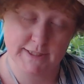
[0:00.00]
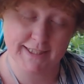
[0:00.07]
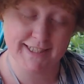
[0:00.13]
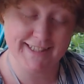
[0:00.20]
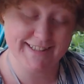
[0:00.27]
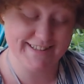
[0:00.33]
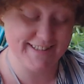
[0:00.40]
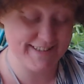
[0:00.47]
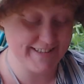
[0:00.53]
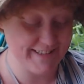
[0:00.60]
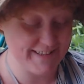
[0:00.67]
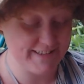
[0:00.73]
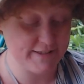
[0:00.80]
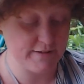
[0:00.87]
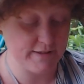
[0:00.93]
In
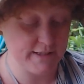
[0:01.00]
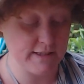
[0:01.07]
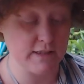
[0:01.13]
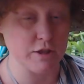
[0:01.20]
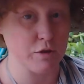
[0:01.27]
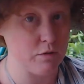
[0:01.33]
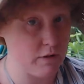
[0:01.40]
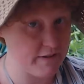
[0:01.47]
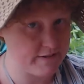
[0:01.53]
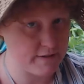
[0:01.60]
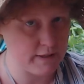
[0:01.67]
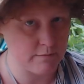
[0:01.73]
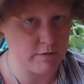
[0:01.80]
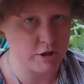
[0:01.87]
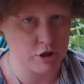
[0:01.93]
addition to the coolest
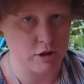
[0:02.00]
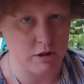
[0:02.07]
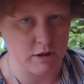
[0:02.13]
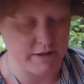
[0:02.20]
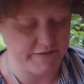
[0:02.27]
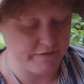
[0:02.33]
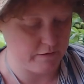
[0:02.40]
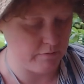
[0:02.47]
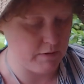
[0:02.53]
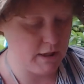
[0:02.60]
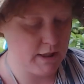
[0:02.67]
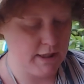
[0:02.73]
name in journalism,